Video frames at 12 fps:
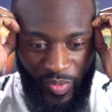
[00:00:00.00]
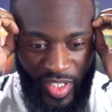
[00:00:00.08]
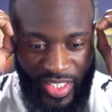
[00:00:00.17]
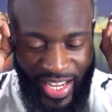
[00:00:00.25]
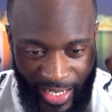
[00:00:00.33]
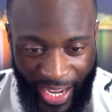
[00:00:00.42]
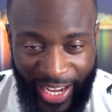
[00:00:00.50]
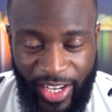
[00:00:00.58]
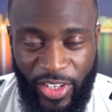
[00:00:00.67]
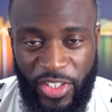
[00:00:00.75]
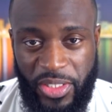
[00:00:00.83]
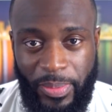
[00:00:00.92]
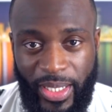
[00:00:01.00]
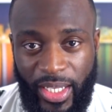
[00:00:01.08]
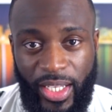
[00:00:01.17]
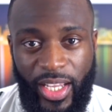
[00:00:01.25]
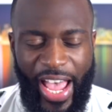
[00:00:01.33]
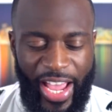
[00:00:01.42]
just angers
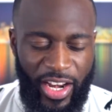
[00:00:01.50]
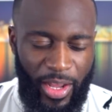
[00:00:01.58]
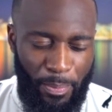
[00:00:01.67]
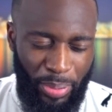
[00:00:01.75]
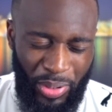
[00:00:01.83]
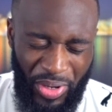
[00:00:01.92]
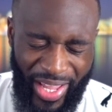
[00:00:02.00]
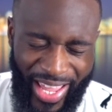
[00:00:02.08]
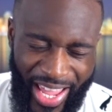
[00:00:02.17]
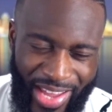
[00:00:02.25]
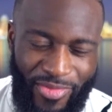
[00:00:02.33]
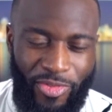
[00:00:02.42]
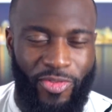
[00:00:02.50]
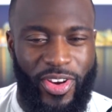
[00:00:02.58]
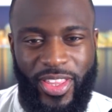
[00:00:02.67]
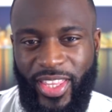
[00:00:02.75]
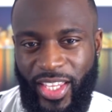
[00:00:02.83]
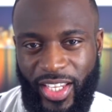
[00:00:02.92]
me and i put
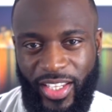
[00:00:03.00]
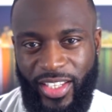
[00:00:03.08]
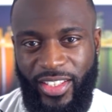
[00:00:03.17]
everything